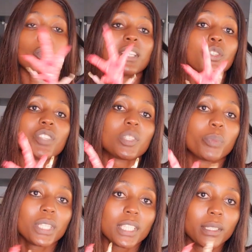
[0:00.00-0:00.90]
once you
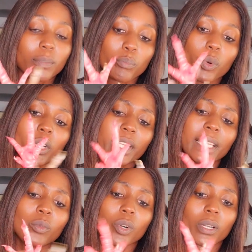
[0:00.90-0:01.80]
just put it in
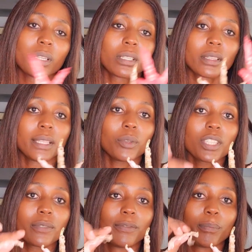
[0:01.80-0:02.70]
boiling water, they will
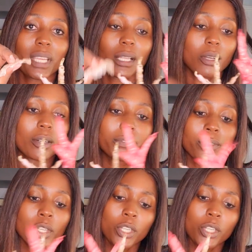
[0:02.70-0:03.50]
just peel off.